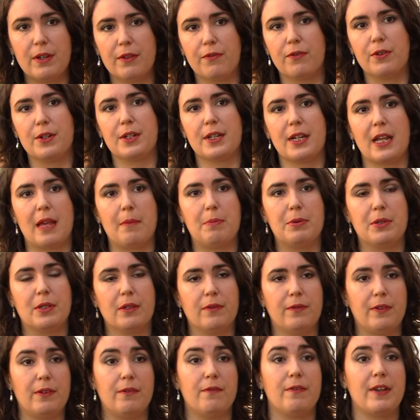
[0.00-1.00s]
different types
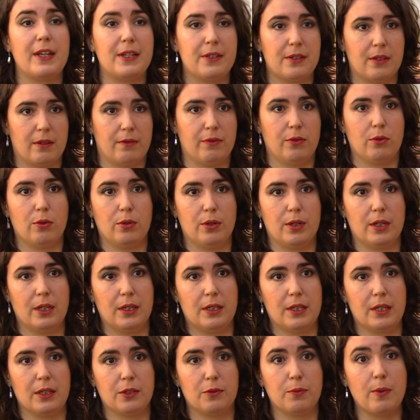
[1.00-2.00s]
of invasive
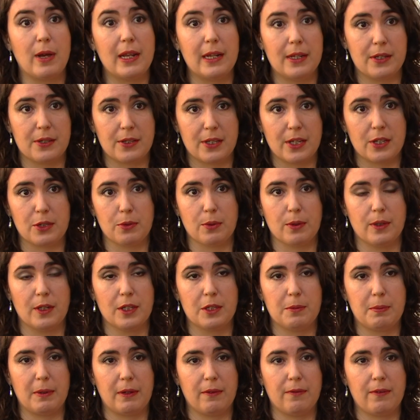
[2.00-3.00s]
hornet, as well as this one
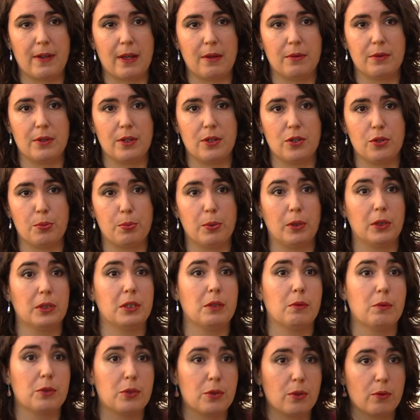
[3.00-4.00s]
that's been found in
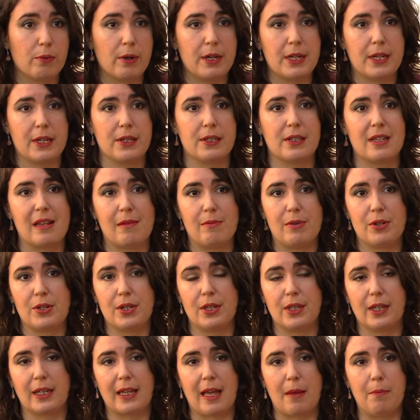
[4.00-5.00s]
Gibraltar and was already established
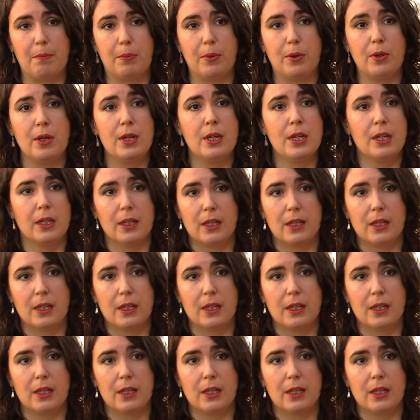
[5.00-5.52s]
in the Campo.